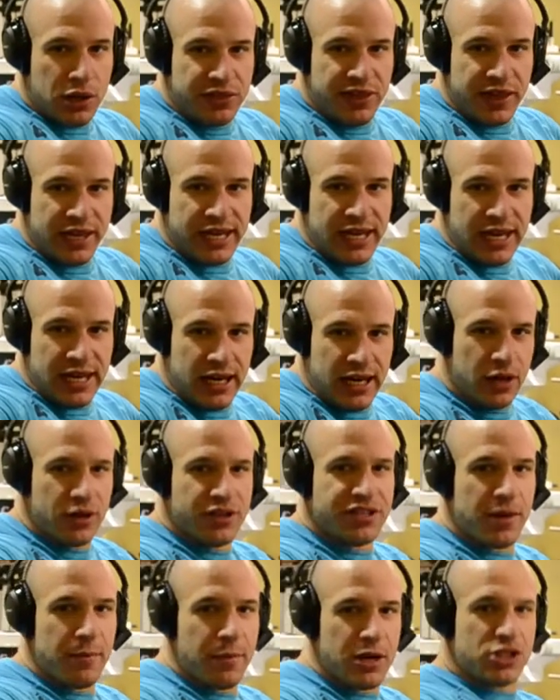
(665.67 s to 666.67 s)
The key here
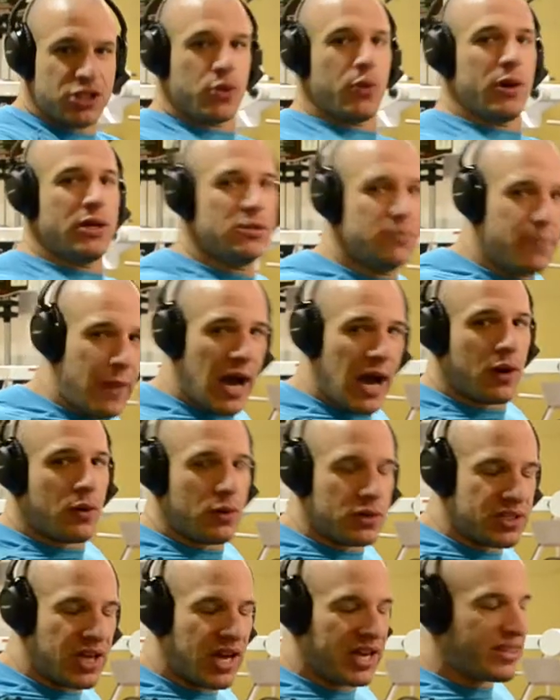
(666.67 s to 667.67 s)
is I'm gonna squeeze it
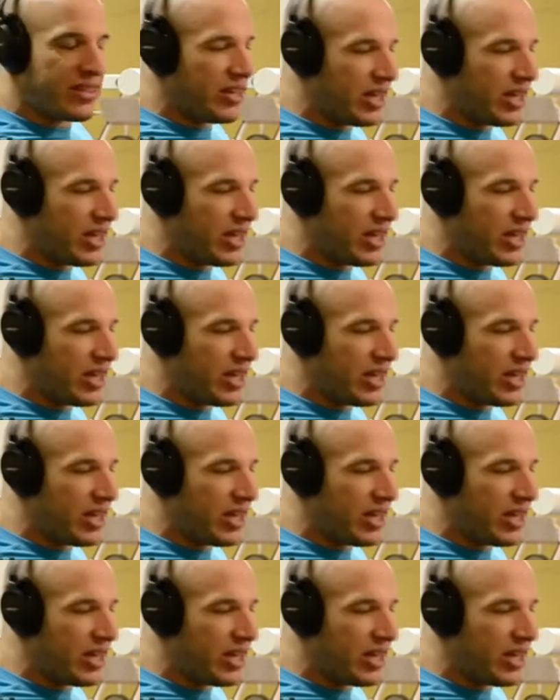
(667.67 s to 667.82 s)
backwards like